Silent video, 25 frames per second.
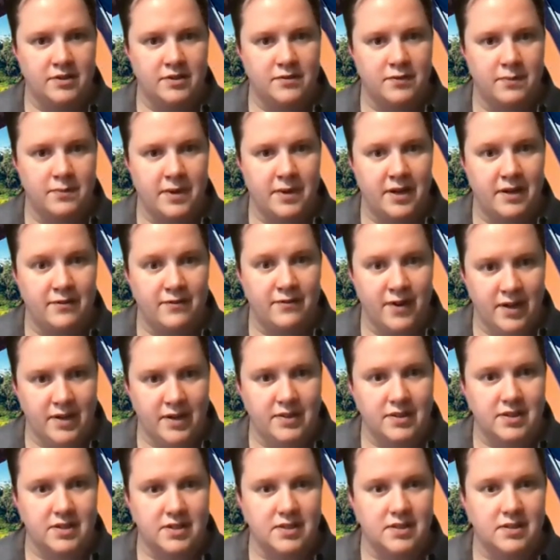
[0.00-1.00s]
for my
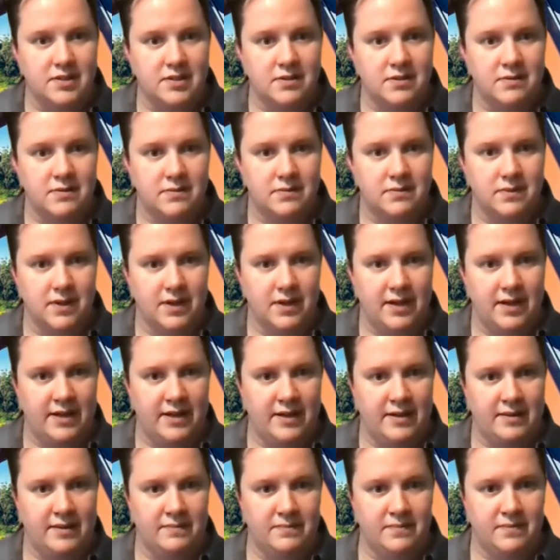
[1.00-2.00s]
advanced
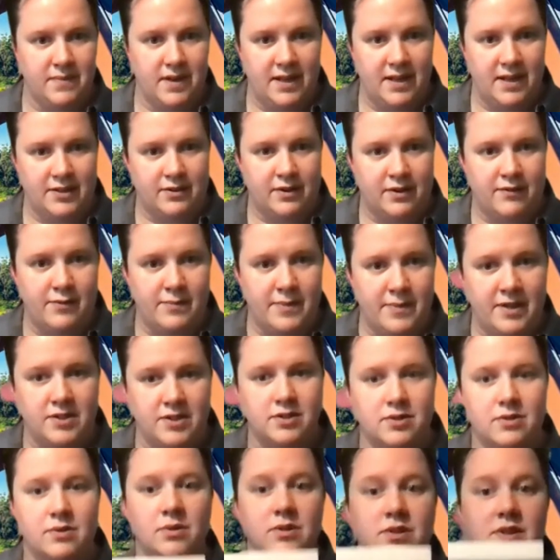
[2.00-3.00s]
ethnographic methods
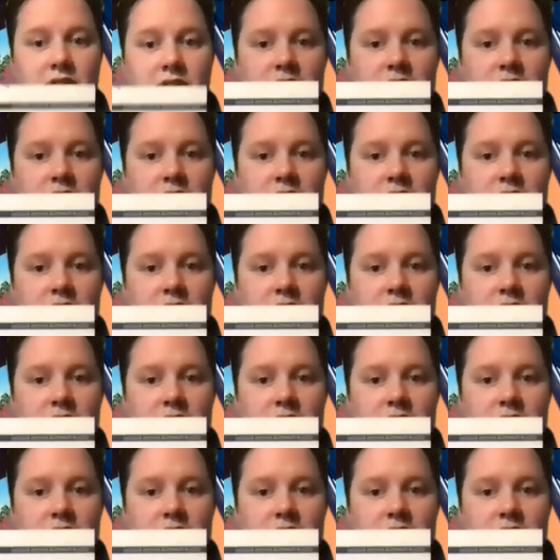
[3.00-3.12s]
course,